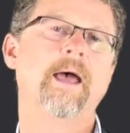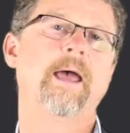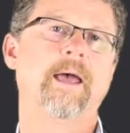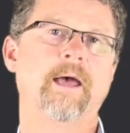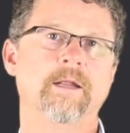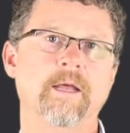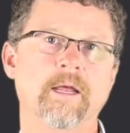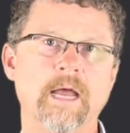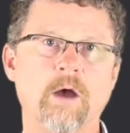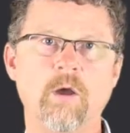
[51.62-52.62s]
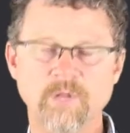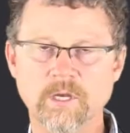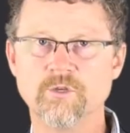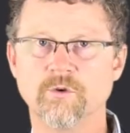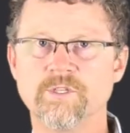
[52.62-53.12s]
And now I'm the
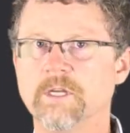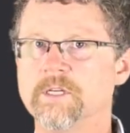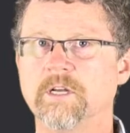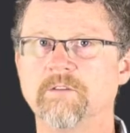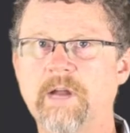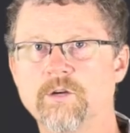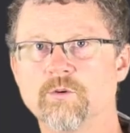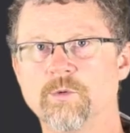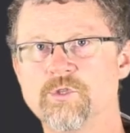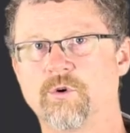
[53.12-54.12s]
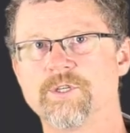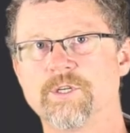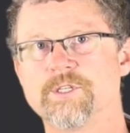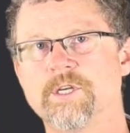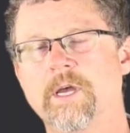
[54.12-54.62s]
Associate Dean of Natural
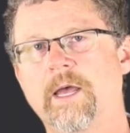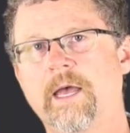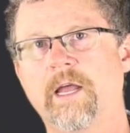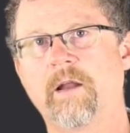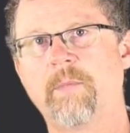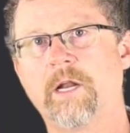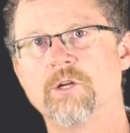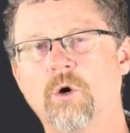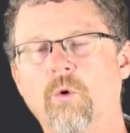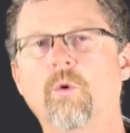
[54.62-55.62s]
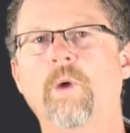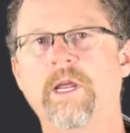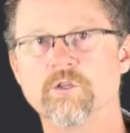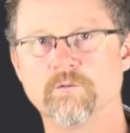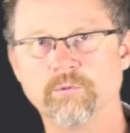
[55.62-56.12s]
Resources, and I manage a whole
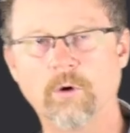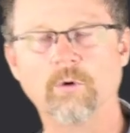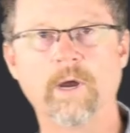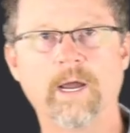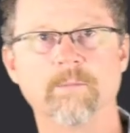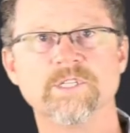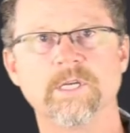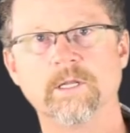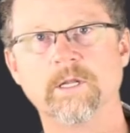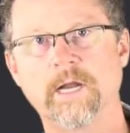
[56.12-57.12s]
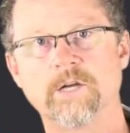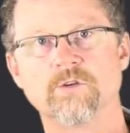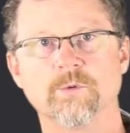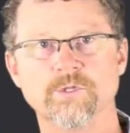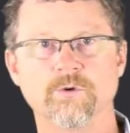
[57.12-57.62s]
range of programs in the
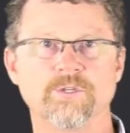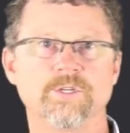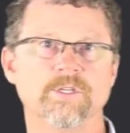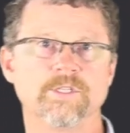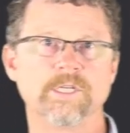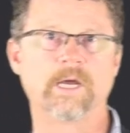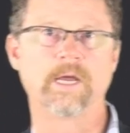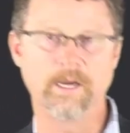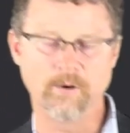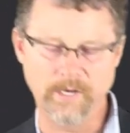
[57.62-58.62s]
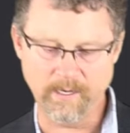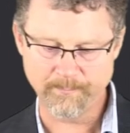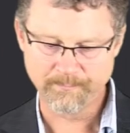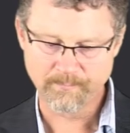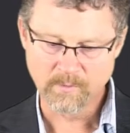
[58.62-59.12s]
natural resources area.
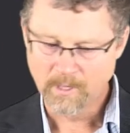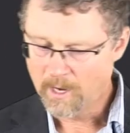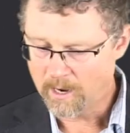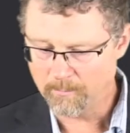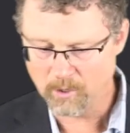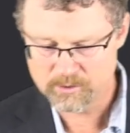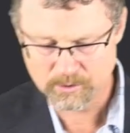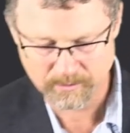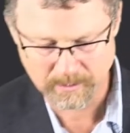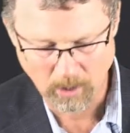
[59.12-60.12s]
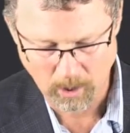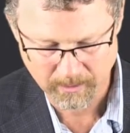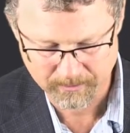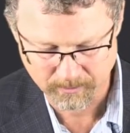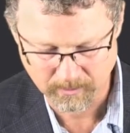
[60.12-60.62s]
I'm also the
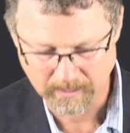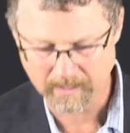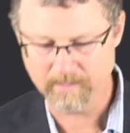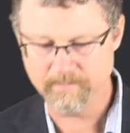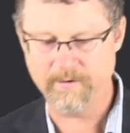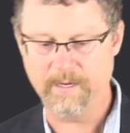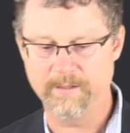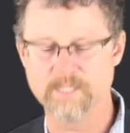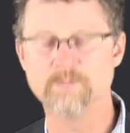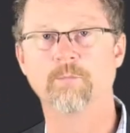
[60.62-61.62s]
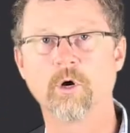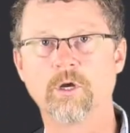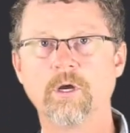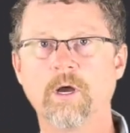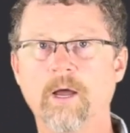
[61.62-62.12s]
author of this
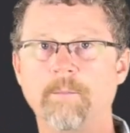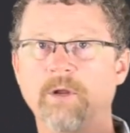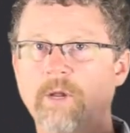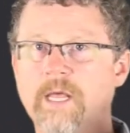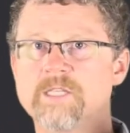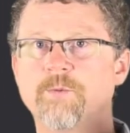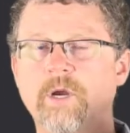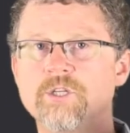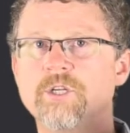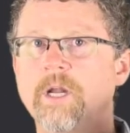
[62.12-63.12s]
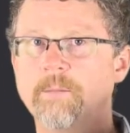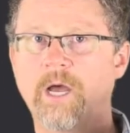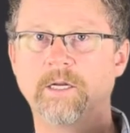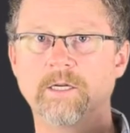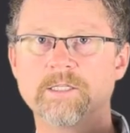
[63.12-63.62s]
book, Mineral Exploration and Mining